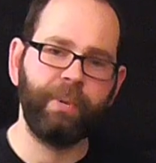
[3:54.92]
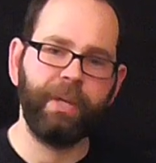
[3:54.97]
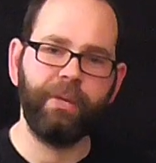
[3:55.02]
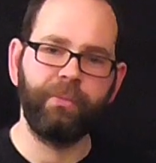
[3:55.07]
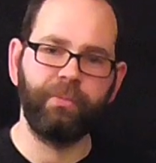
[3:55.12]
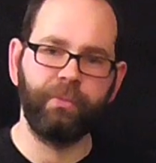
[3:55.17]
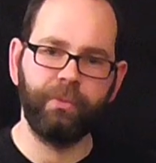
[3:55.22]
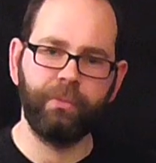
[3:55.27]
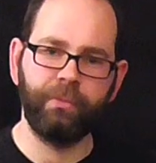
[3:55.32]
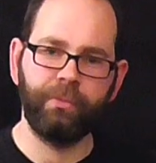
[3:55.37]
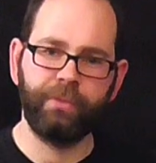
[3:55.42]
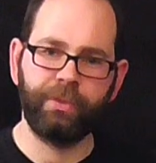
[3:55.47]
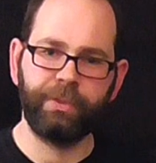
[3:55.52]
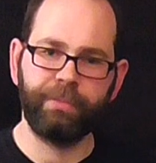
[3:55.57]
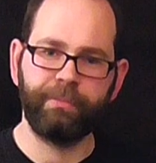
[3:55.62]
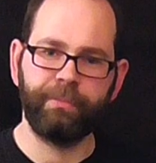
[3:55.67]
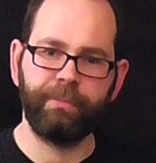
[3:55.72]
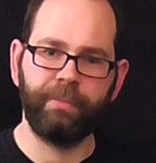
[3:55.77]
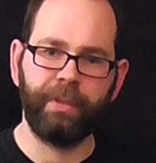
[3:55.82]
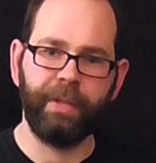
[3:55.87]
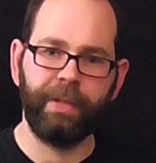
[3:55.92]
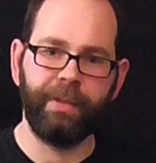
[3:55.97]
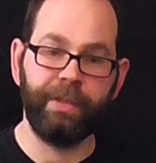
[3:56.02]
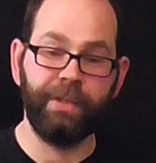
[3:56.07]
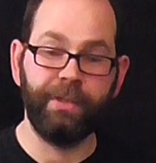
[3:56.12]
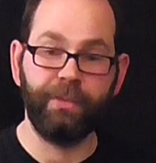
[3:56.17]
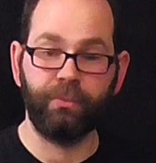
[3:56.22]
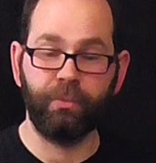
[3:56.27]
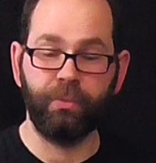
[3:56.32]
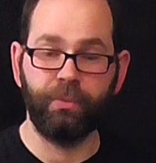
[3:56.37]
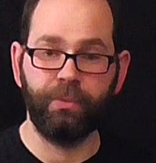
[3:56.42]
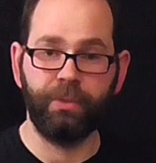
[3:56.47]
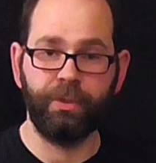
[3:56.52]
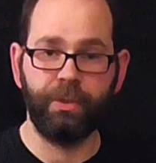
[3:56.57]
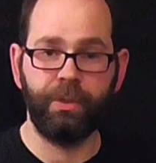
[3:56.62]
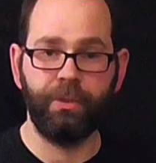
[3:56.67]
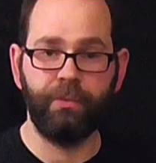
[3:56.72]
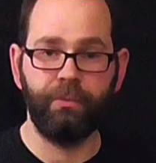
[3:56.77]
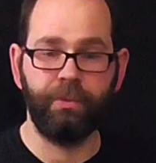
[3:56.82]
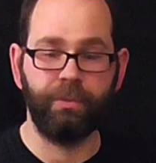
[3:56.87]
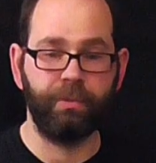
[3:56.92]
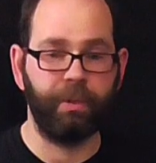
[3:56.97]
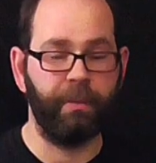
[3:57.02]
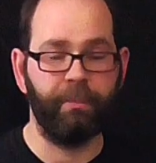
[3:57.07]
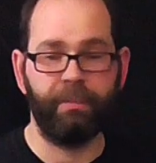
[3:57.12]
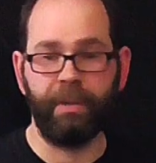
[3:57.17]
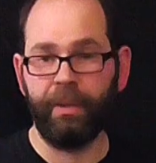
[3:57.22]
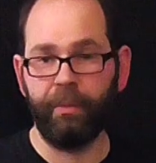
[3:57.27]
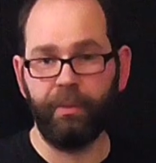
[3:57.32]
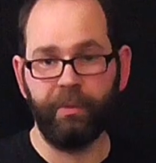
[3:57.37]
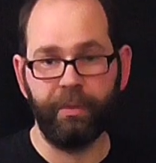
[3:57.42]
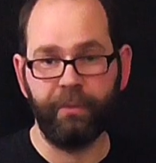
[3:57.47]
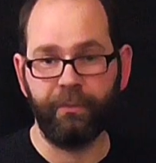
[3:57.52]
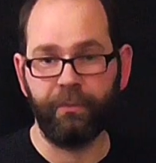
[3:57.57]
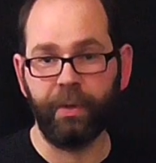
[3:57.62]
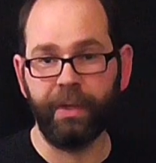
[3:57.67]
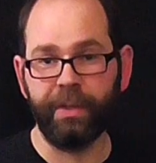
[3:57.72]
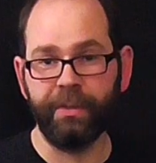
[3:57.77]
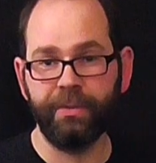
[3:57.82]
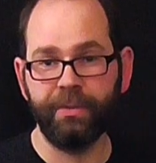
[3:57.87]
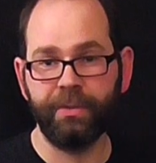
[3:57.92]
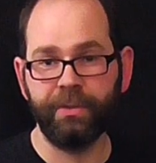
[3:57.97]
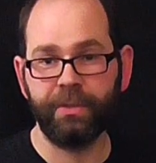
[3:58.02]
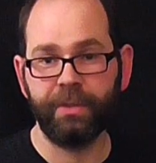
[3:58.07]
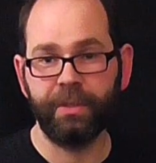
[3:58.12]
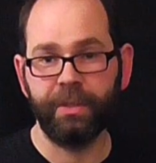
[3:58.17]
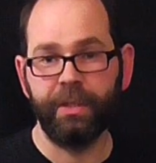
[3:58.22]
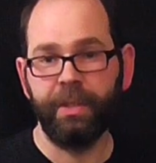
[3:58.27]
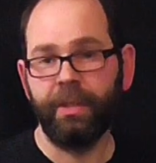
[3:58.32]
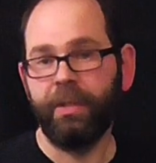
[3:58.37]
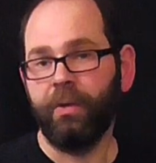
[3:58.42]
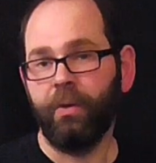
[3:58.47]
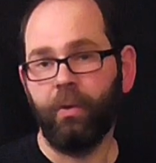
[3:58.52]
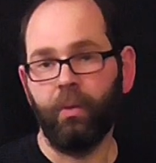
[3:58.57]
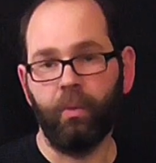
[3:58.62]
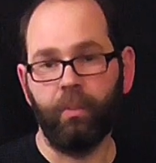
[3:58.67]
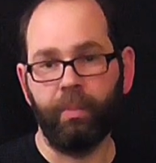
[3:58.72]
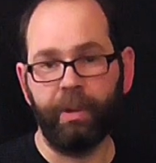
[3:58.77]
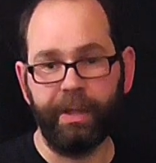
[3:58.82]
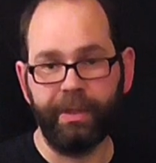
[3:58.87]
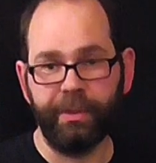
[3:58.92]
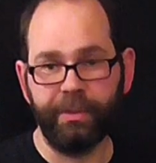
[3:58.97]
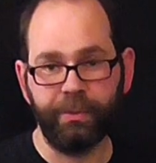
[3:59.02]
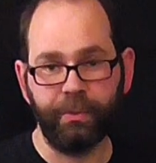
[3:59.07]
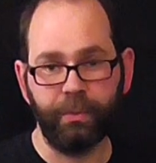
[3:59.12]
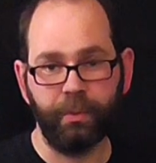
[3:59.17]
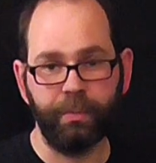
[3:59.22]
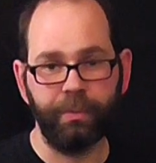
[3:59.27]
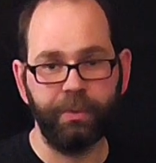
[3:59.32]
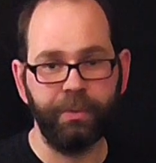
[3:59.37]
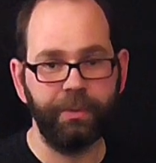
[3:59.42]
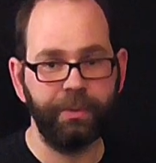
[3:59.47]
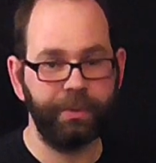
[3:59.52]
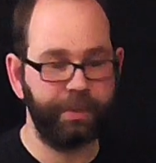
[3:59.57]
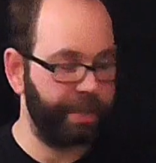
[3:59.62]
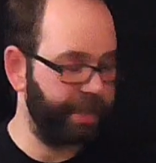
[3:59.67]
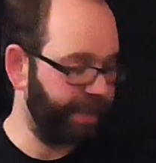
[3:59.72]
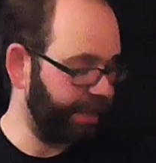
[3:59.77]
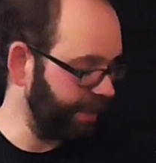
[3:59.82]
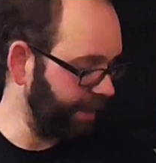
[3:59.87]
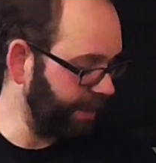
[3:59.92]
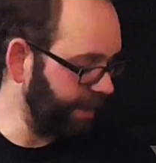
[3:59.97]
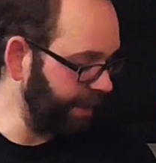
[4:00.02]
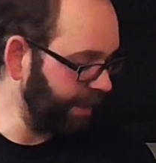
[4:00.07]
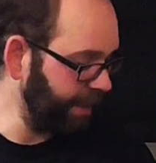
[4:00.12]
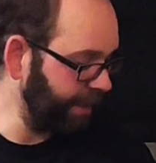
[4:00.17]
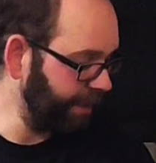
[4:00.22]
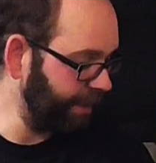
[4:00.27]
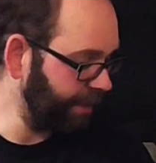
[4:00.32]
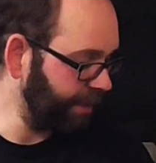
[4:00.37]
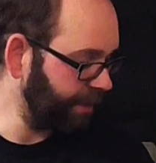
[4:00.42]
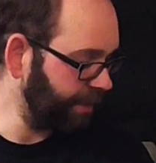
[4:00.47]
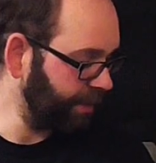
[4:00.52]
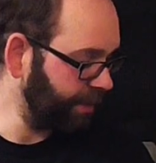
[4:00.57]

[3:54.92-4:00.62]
play rules, and these rules are used like playing with your friends or playing in tournaments. And